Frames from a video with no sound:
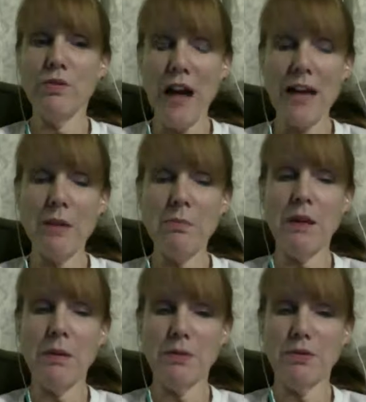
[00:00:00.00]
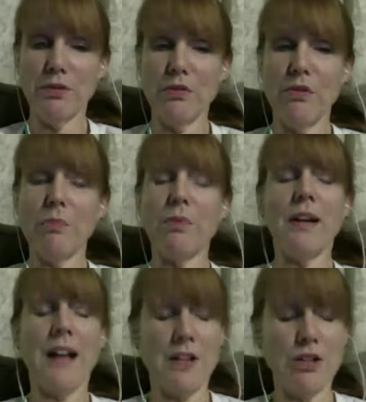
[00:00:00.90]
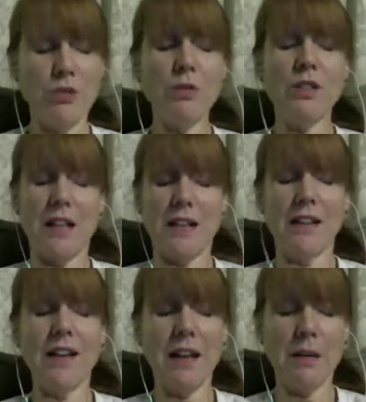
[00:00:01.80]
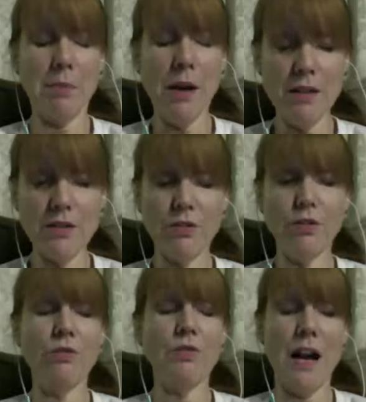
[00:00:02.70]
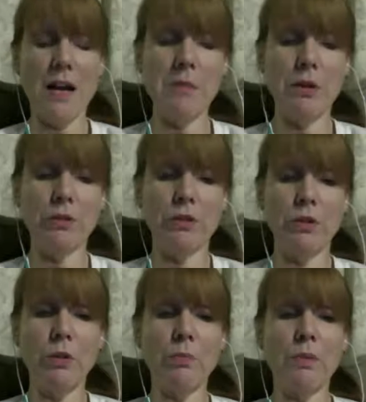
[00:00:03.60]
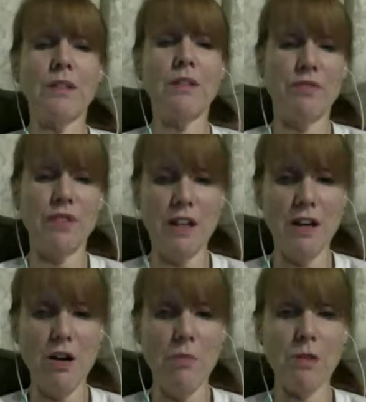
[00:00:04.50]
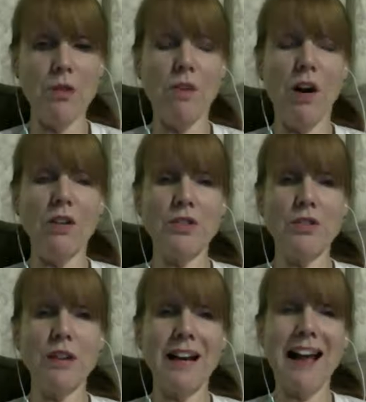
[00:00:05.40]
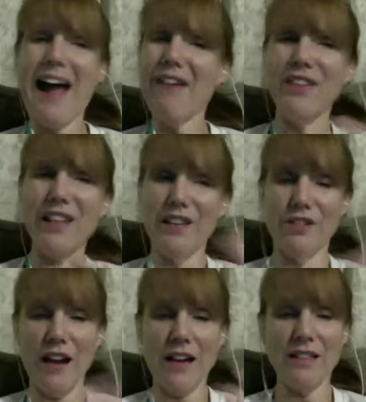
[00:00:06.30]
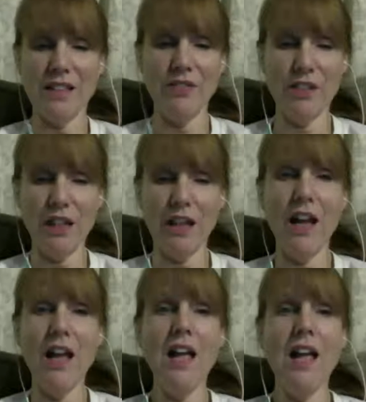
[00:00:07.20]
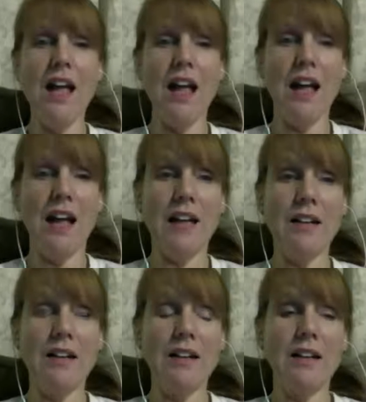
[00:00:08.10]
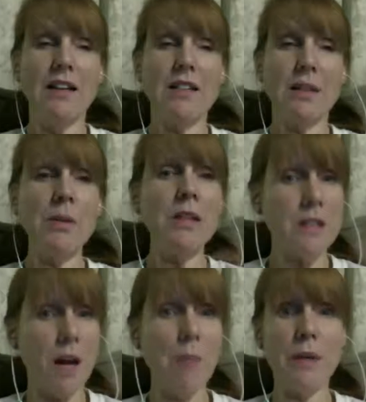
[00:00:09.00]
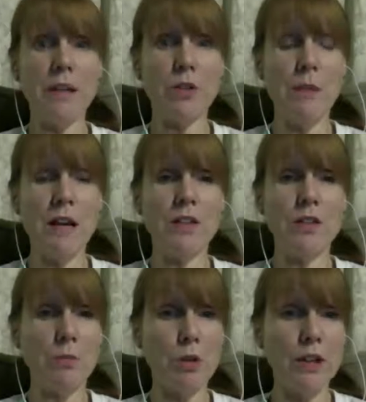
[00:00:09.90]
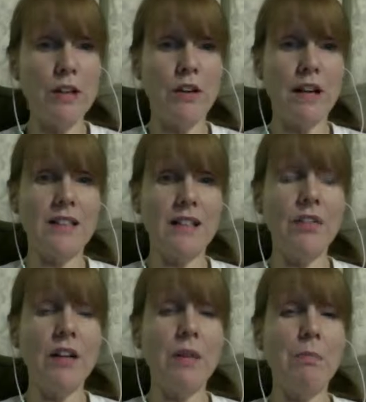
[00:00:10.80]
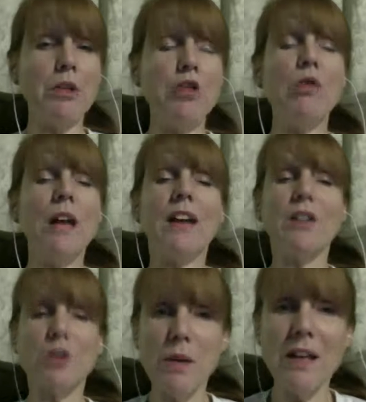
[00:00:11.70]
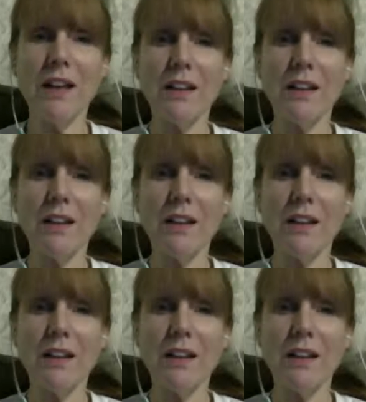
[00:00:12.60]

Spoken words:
to be able to incorporate, as you were saying, like Edpuzzle, you've got to be able to incorporate the video, but you've also got to have the interactivity. And some of these companies are making some good interactivity, but you can't tweak it.